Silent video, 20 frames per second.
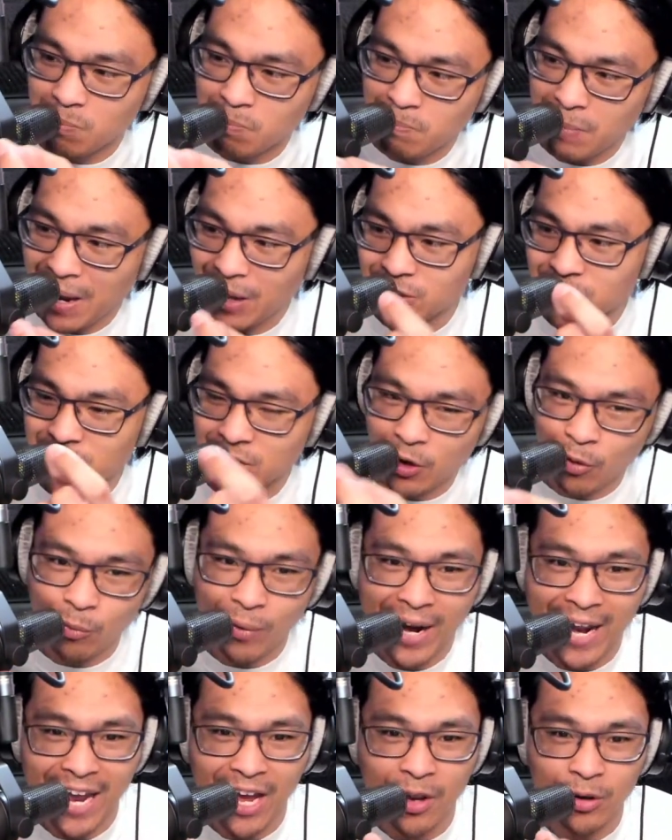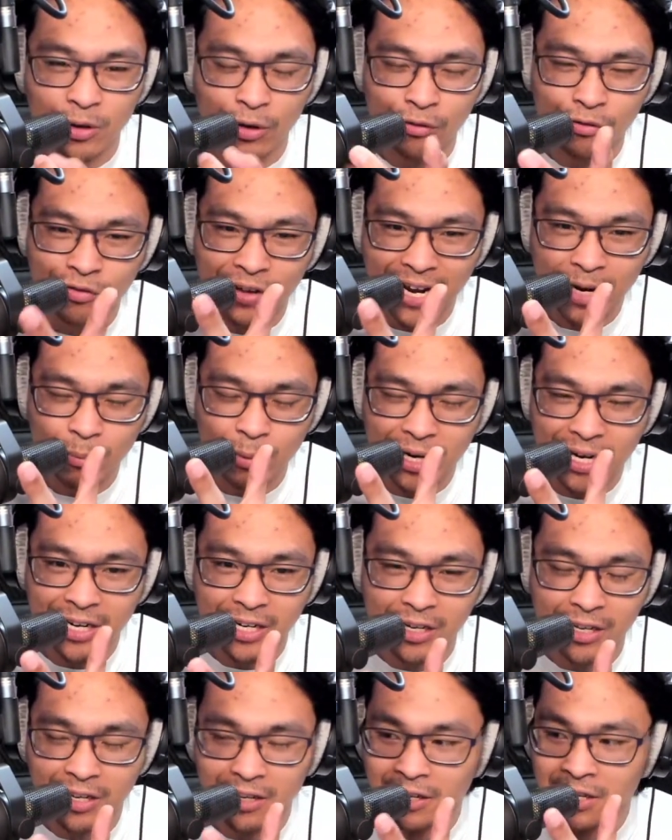bouncing around or vibrating
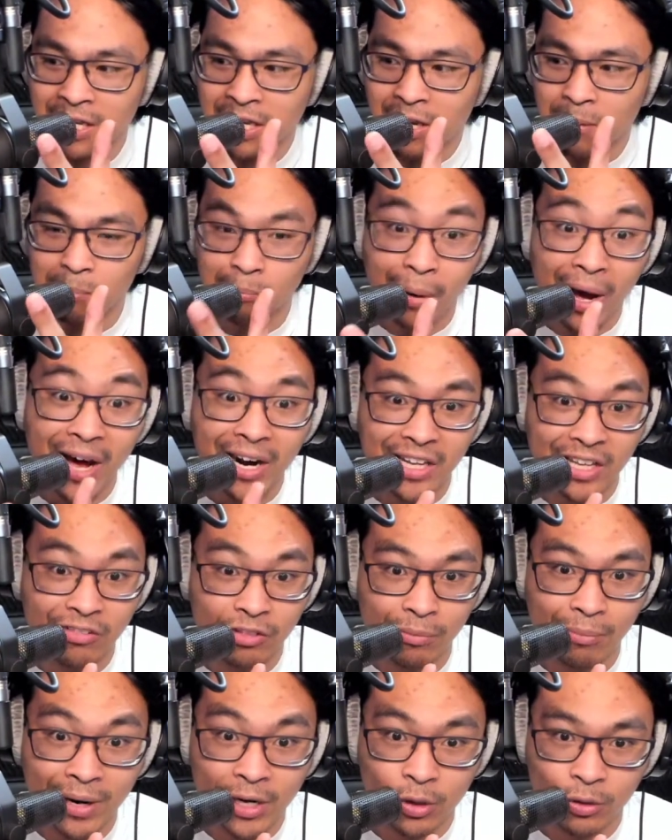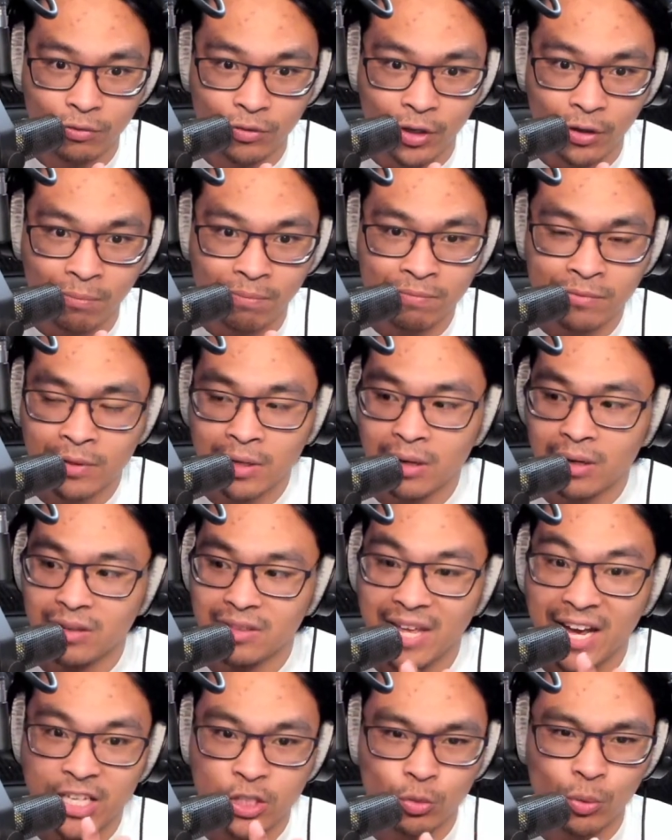the body of the microphone.
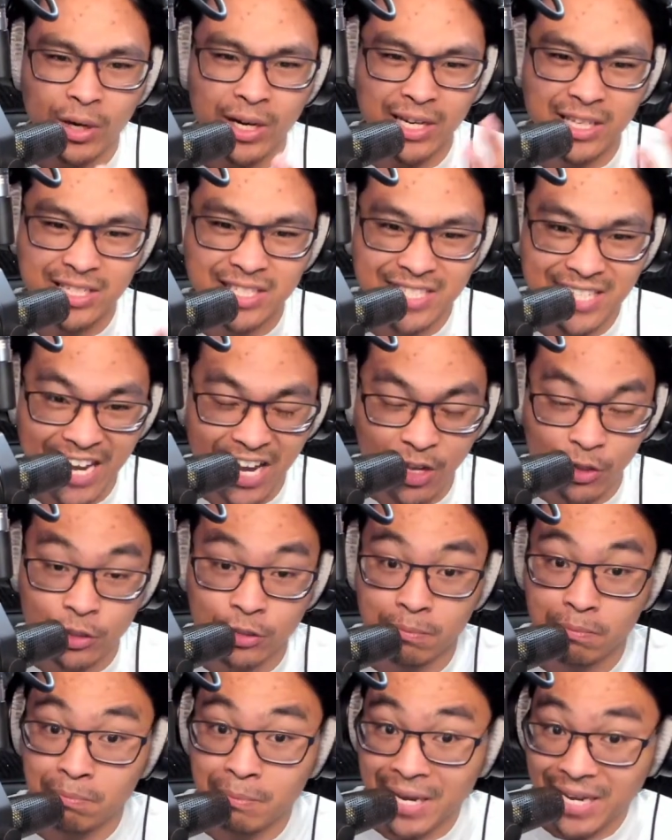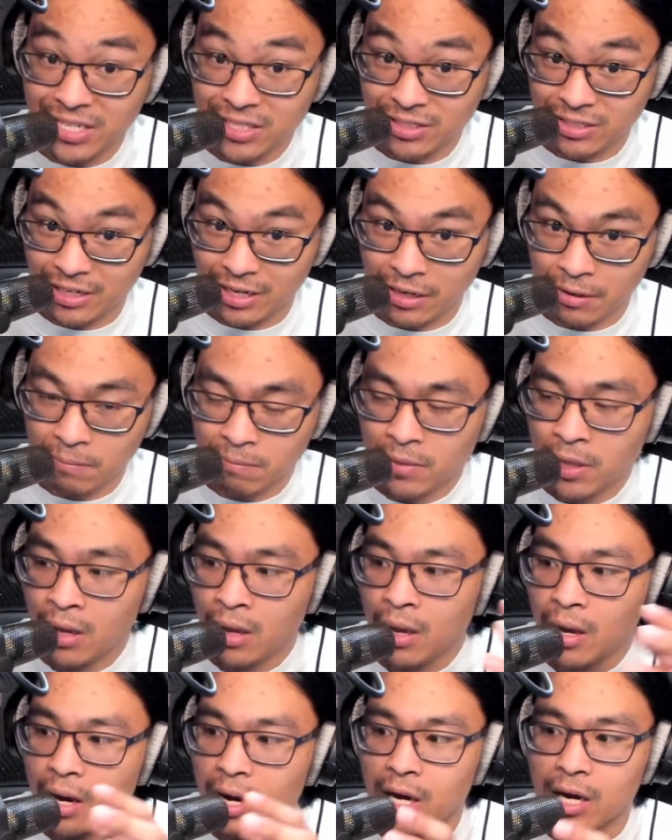That's why it sounds bassy.
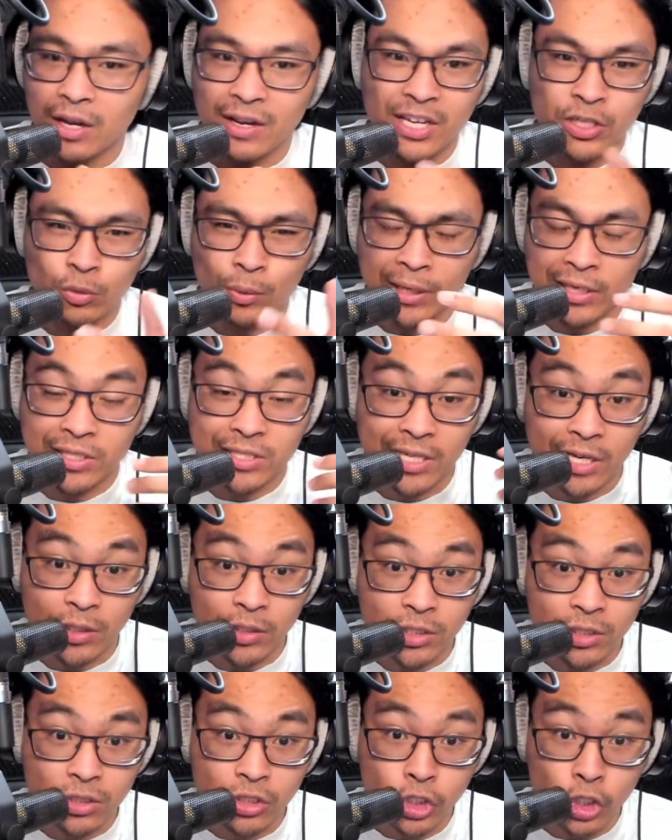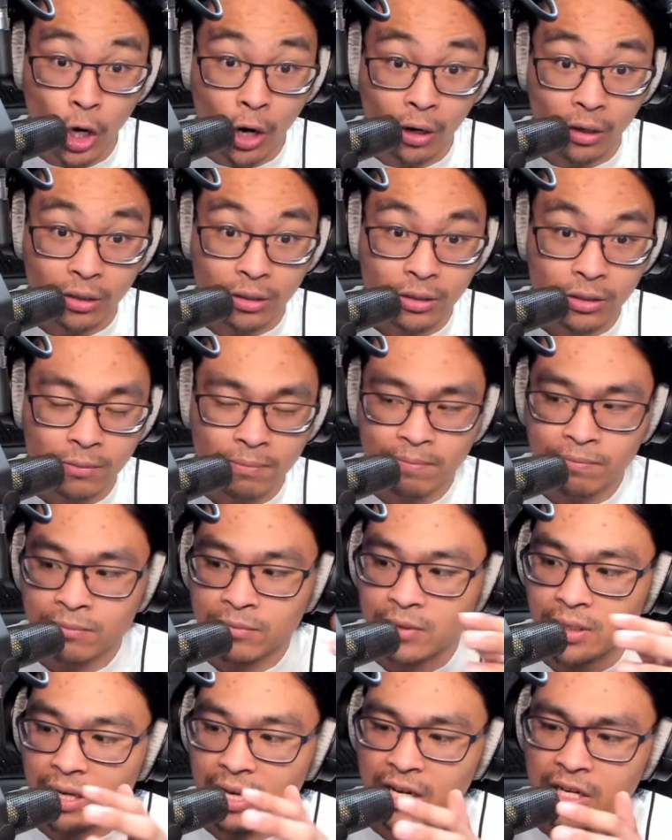That's why it sounds dark.
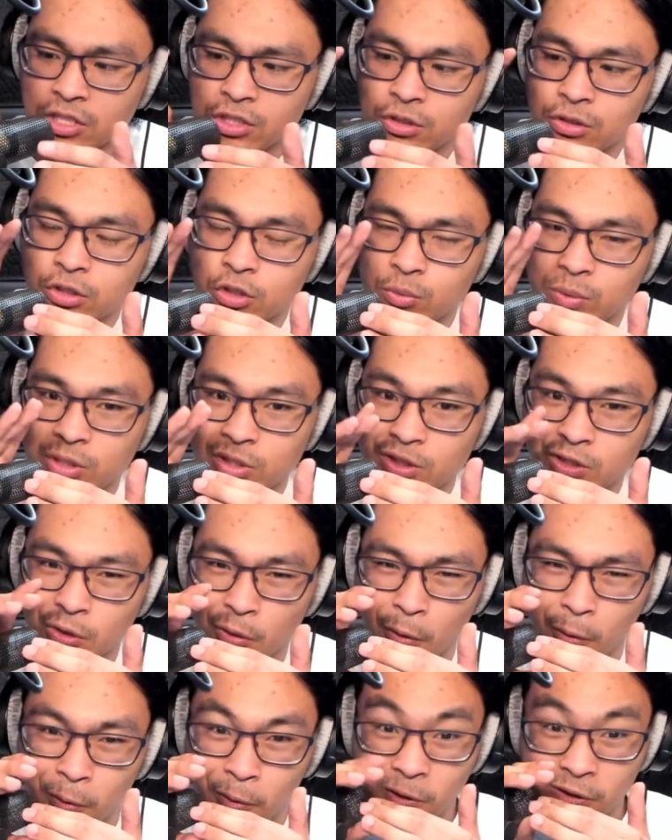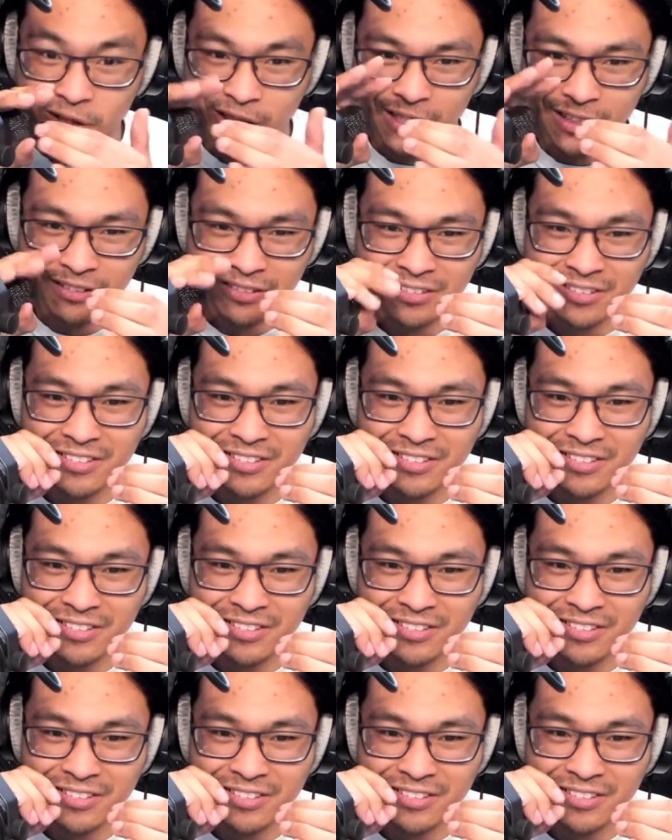And as soon as we start to hold it,